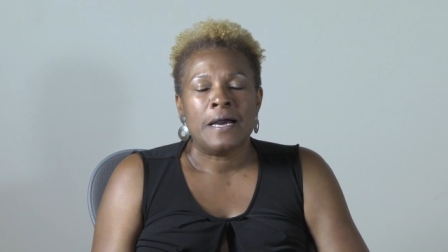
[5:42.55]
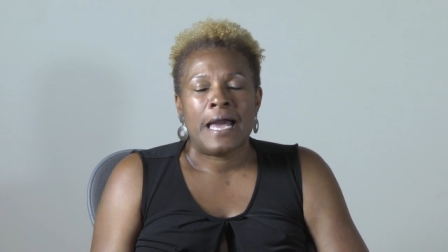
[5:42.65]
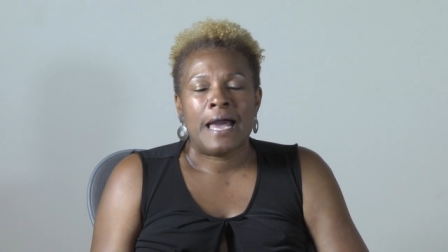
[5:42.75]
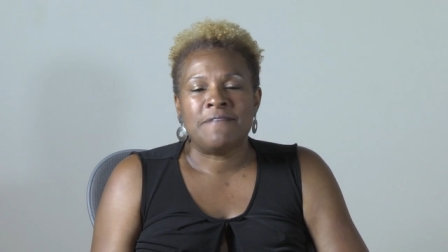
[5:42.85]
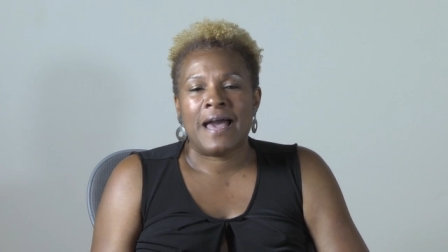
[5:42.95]

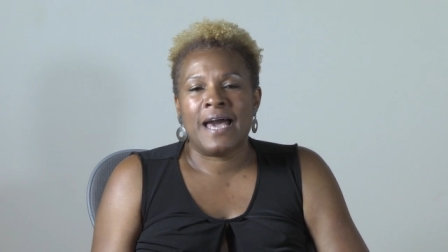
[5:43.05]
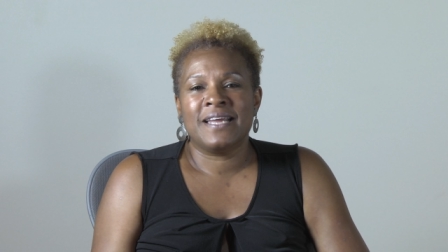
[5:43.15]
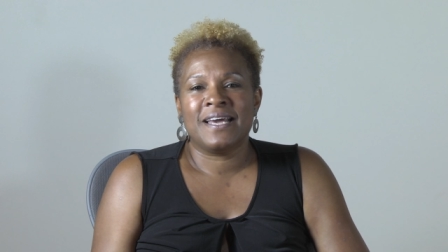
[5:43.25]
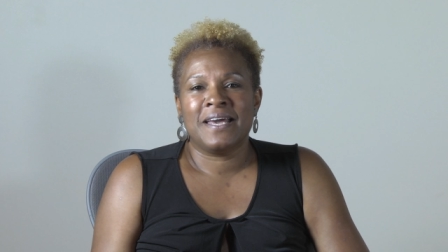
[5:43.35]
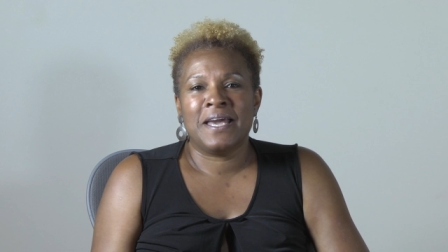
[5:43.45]
have
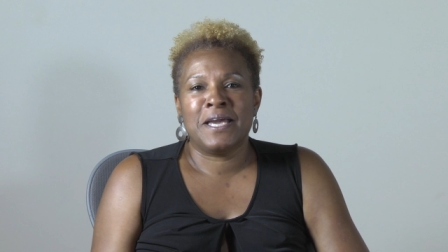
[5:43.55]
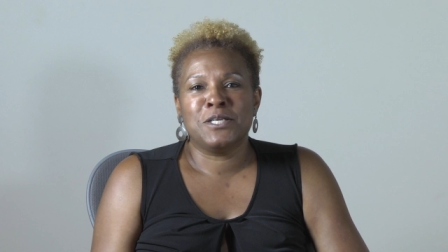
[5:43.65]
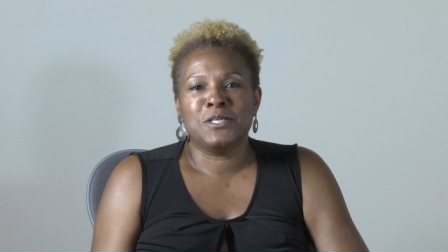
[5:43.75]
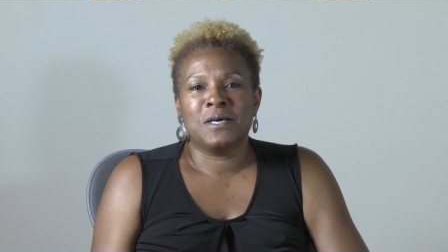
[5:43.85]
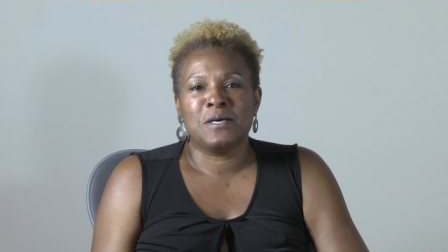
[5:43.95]
had
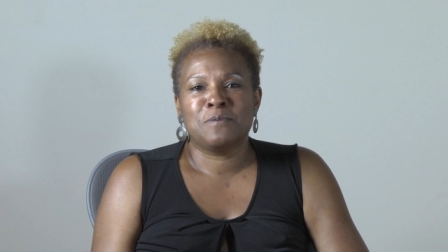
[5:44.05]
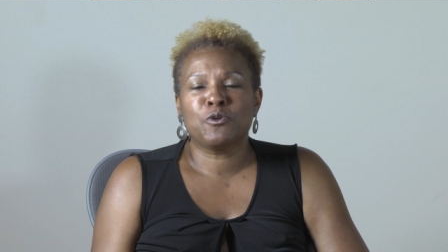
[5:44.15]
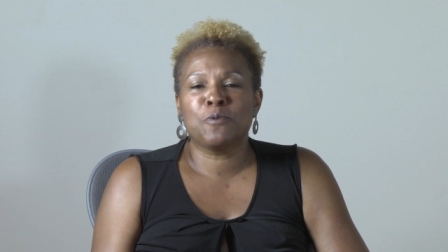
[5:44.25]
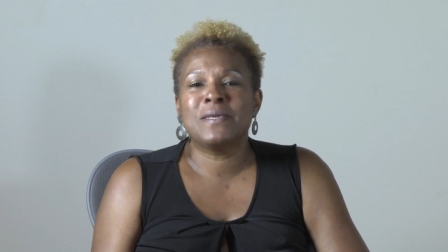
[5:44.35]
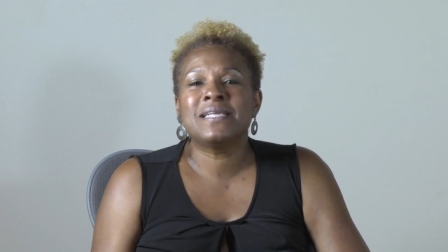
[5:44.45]
a
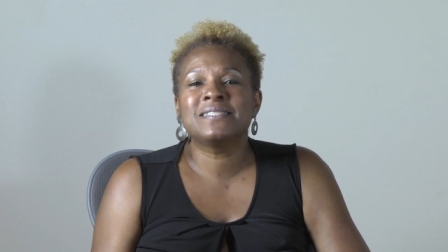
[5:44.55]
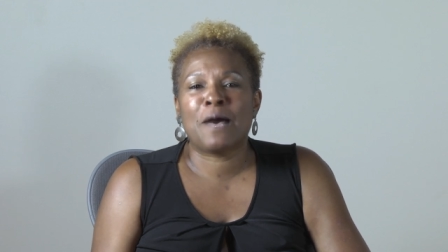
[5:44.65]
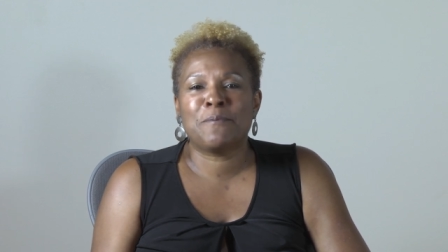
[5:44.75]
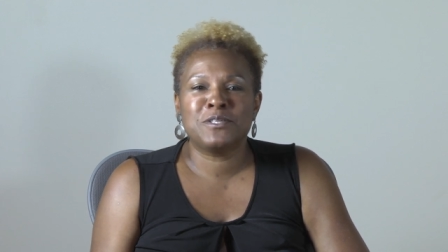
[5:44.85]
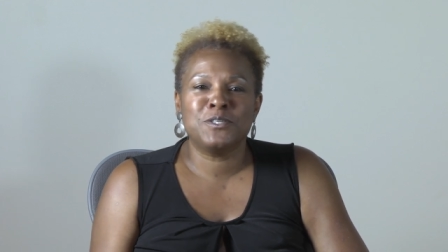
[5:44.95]
tremendous
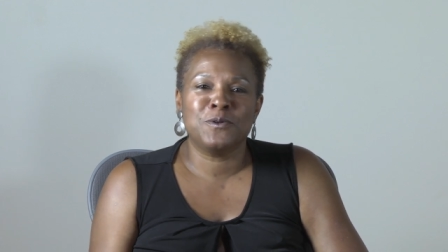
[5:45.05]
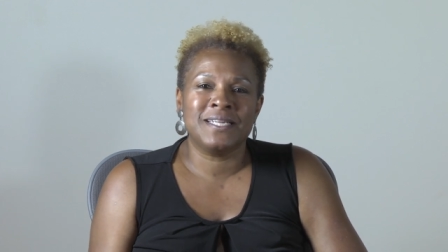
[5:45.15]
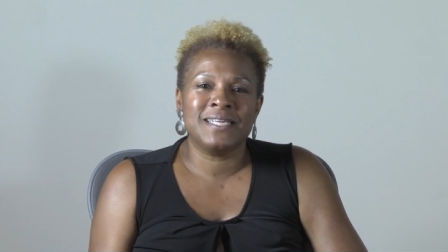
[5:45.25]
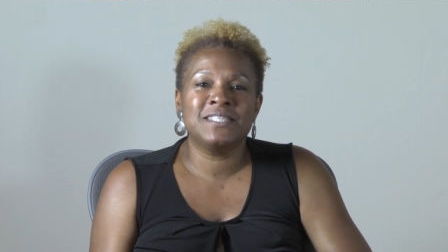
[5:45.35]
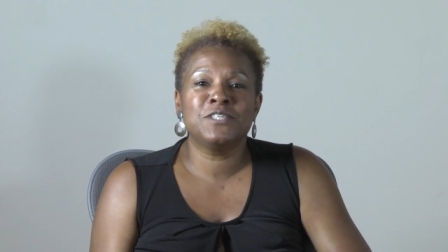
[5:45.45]

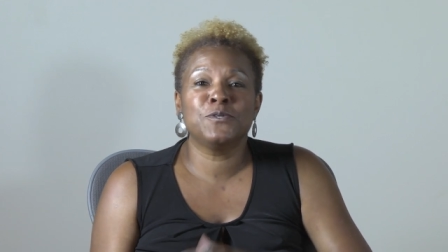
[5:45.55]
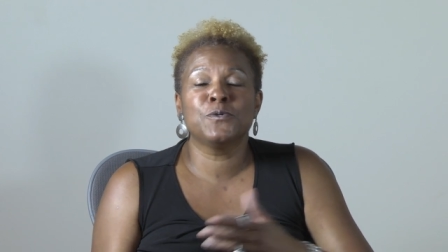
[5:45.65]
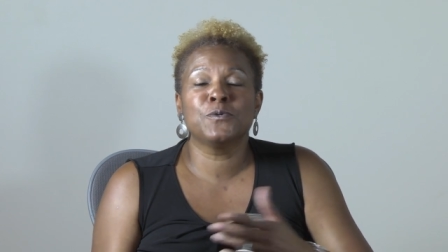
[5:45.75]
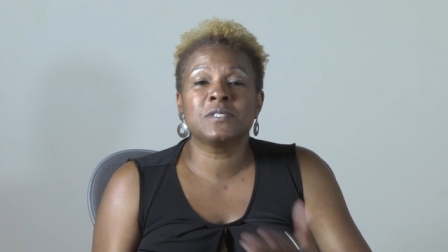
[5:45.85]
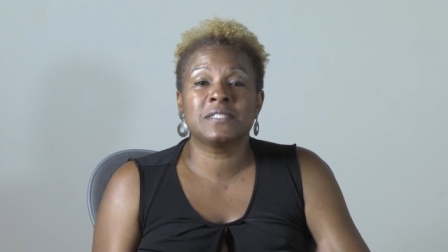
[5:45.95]
opportunity
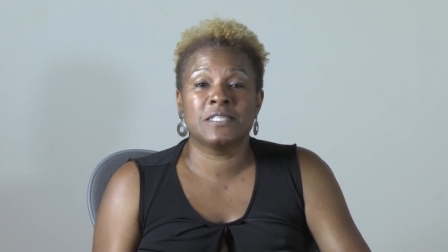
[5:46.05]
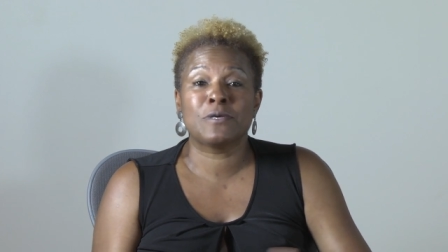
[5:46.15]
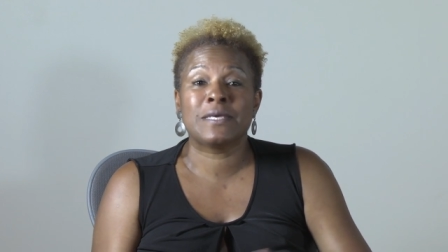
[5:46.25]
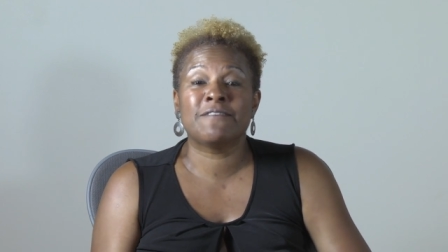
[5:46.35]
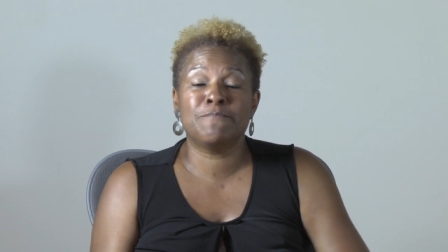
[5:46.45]
to
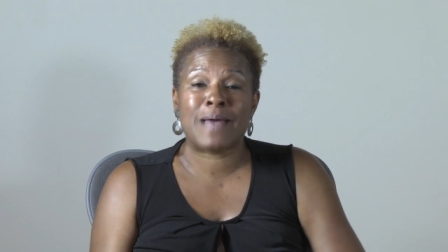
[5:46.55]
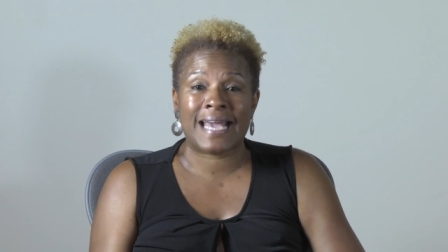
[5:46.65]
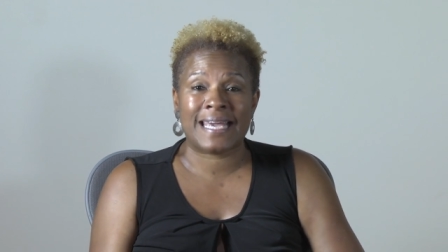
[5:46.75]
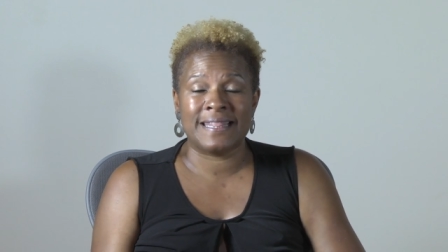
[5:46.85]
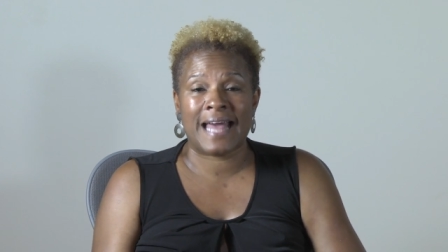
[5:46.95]
still give
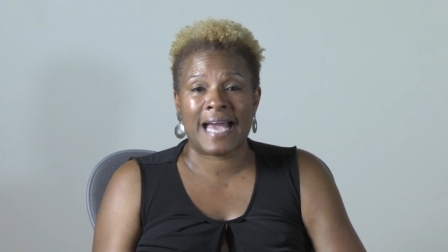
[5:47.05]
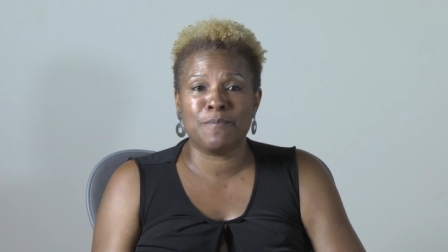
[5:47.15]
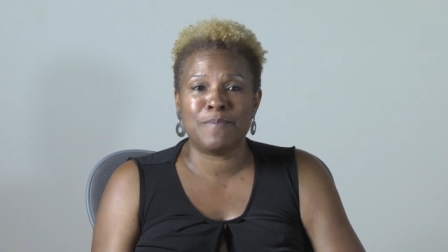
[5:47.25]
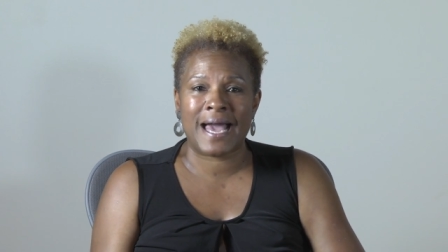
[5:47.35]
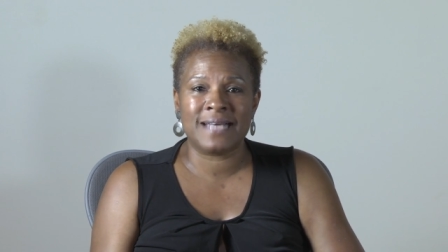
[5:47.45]
back in that
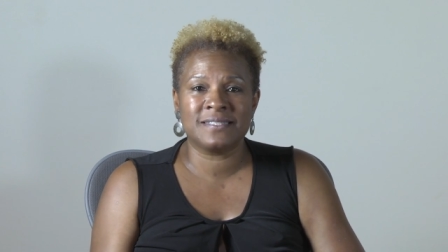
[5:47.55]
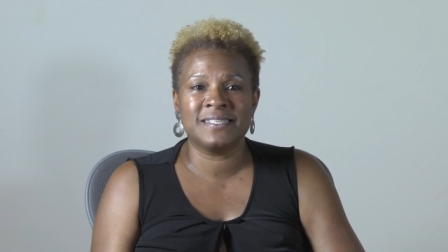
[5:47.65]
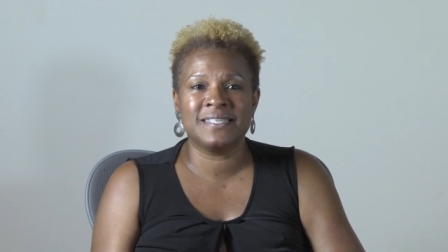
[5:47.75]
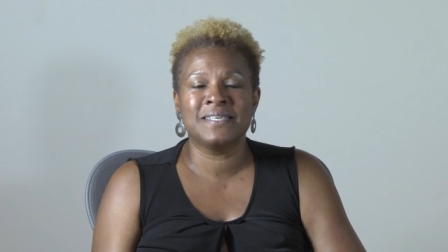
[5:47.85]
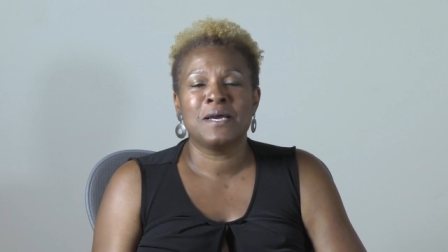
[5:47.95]

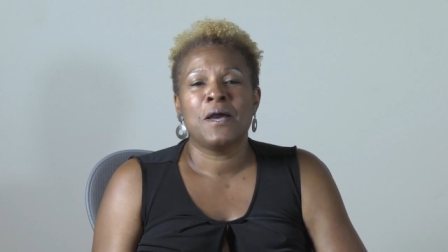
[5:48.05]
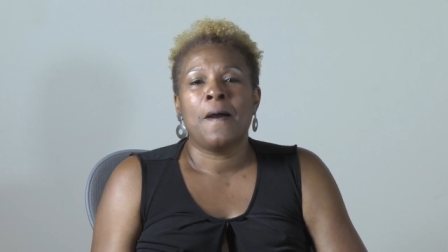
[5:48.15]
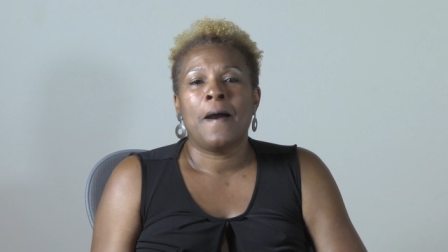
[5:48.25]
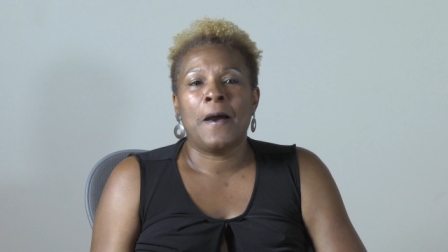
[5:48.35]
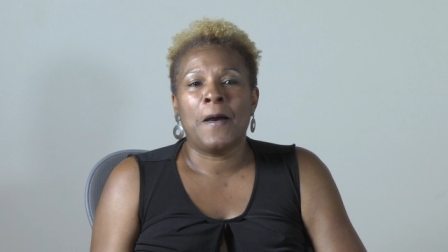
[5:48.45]
capacity,
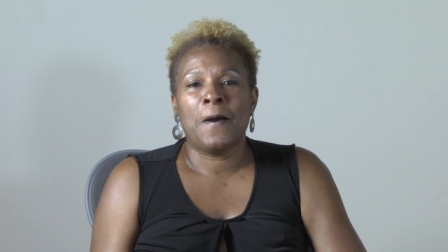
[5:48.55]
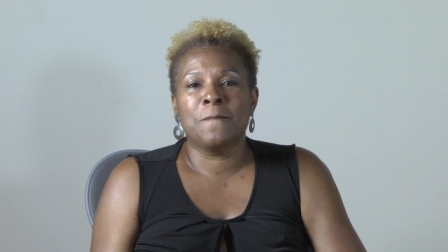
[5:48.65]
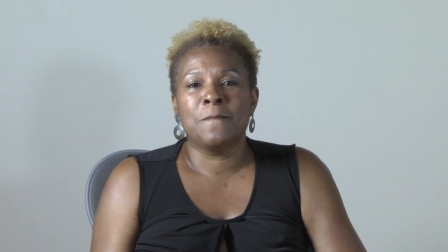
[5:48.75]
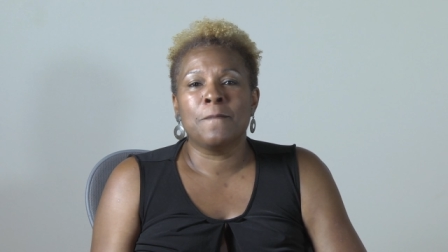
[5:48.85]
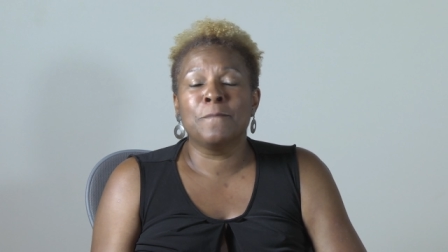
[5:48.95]

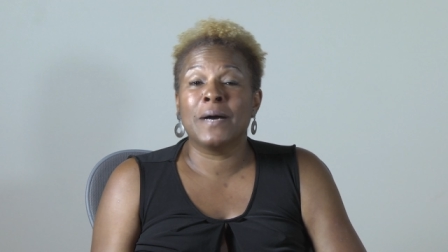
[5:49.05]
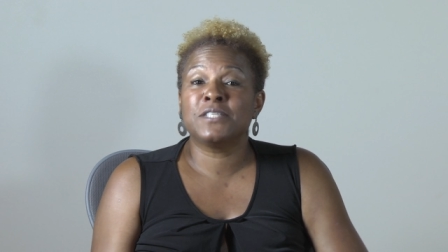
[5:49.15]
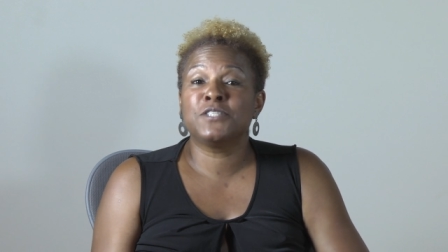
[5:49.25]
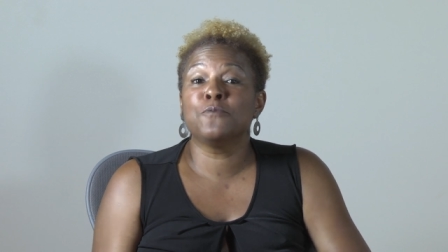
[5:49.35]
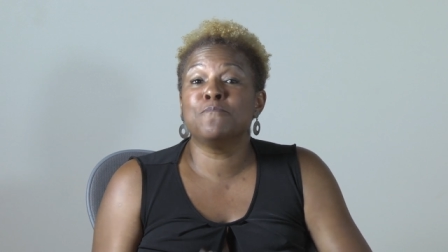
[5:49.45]

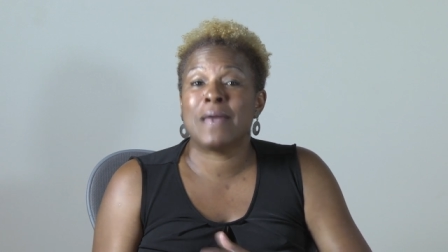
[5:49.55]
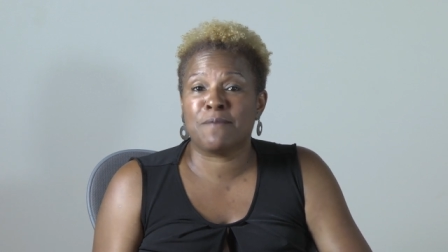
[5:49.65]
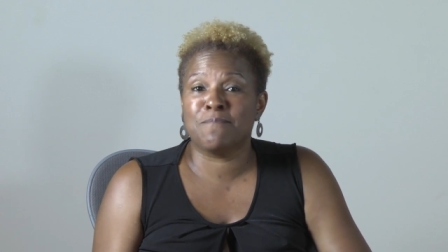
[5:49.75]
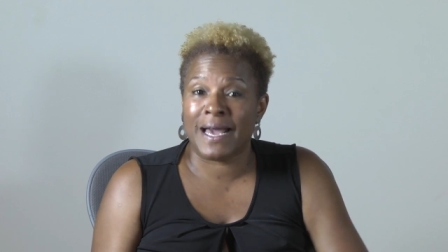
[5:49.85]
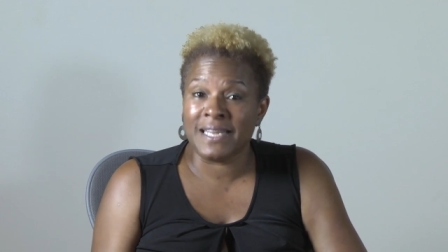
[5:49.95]
but to
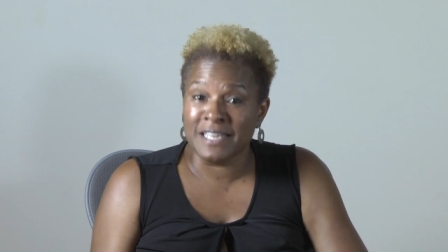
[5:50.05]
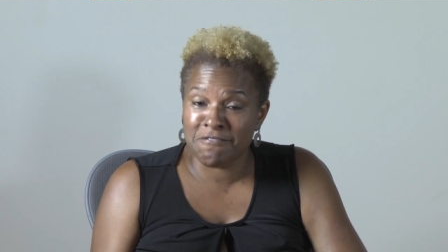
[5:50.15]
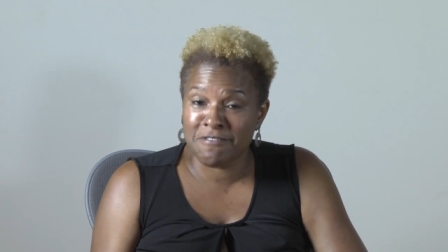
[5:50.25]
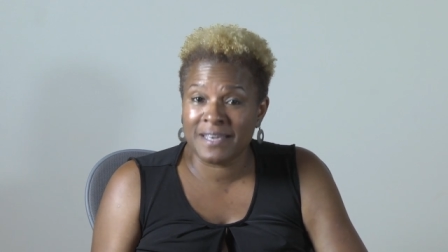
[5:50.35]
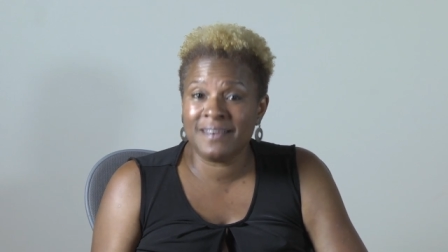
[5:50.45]
make my
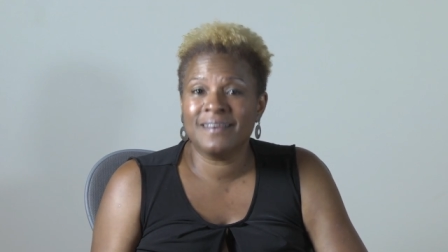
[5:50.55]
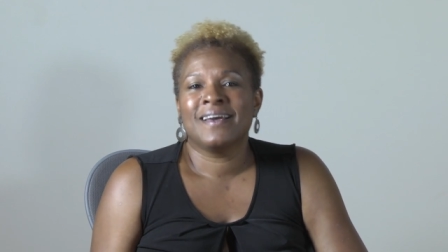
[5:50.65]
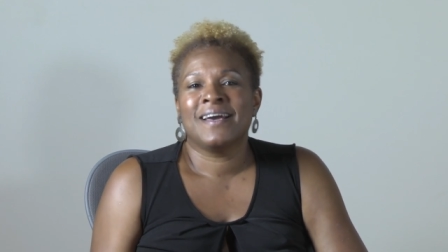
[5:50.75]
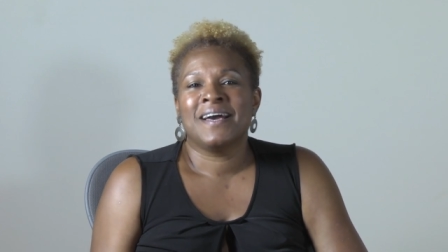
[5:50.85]
living.